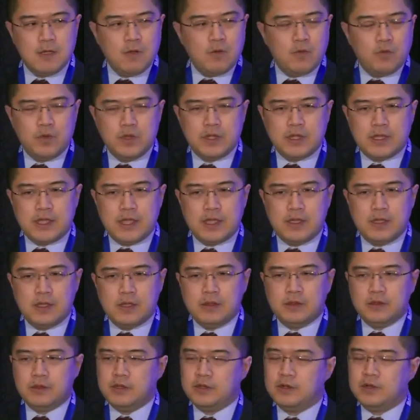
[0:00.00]
we,
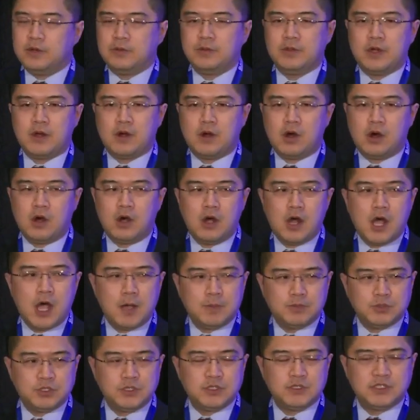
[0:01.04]
you know, there are
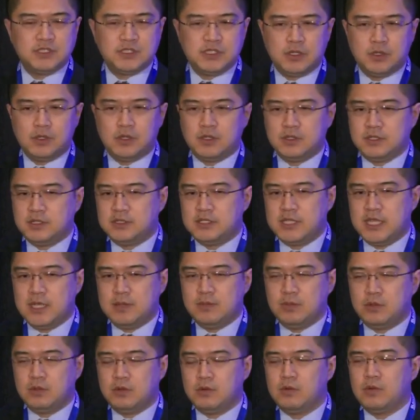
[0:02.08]
options still on the
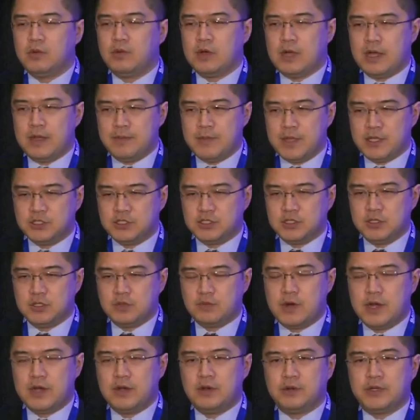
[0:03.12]
table. I mentioned the
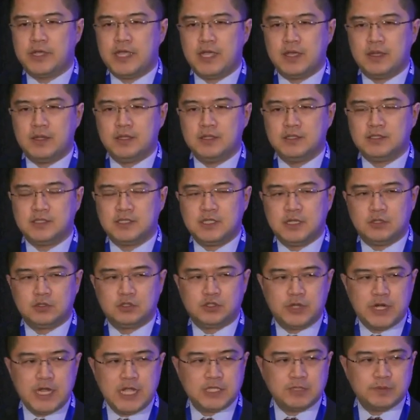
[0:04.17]
retinal ganglion cell
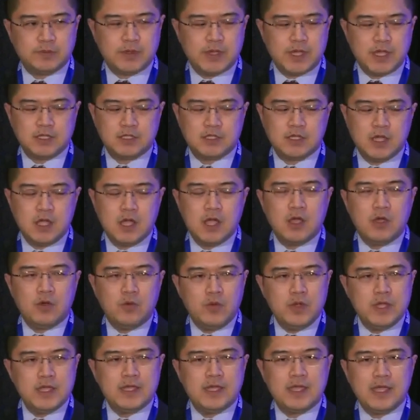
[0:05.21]
transplants.
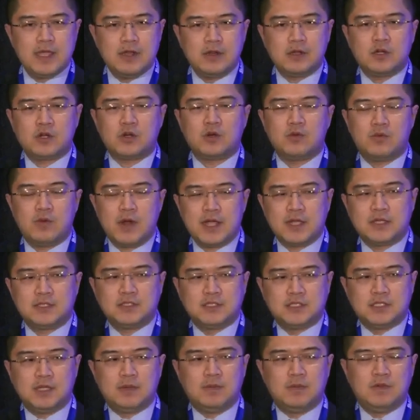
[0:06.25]
We can correct
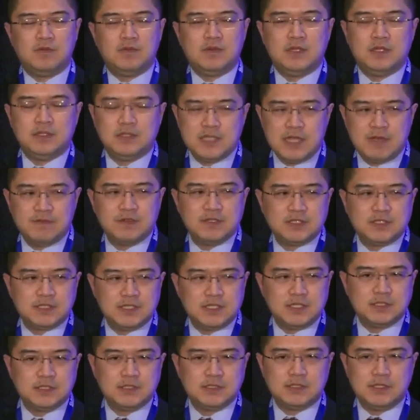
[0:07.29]
some of the
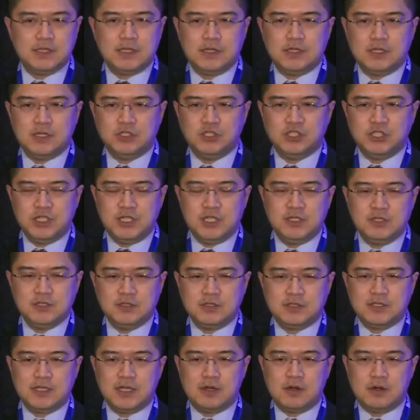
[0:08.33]
deficits in the
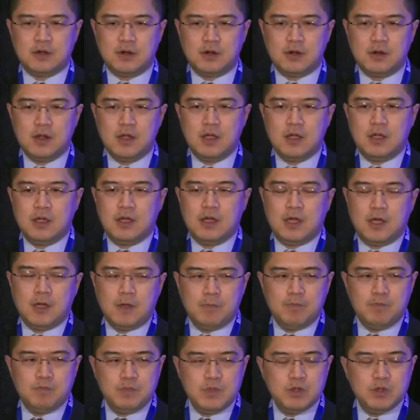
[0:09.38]
genes that are
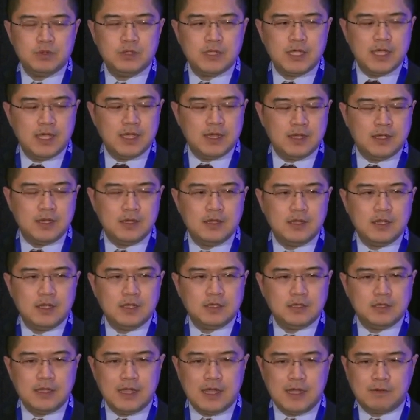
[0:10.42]
um, mutated
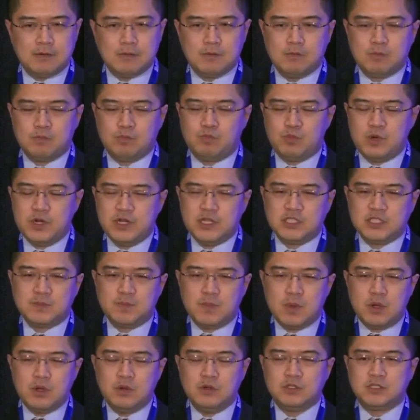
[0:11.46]
that
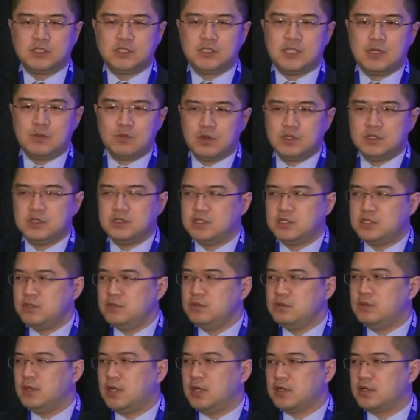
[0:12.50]
predispose someone to
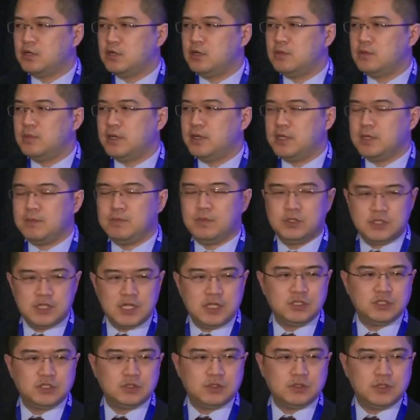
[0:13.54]
glaucoma and
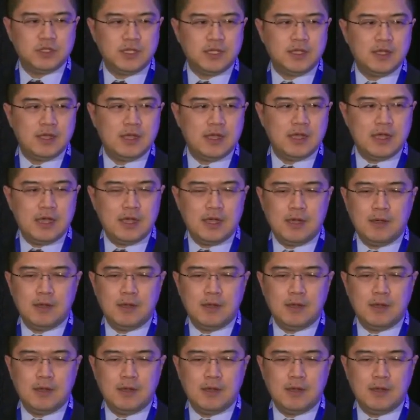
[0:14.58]
potentially uh,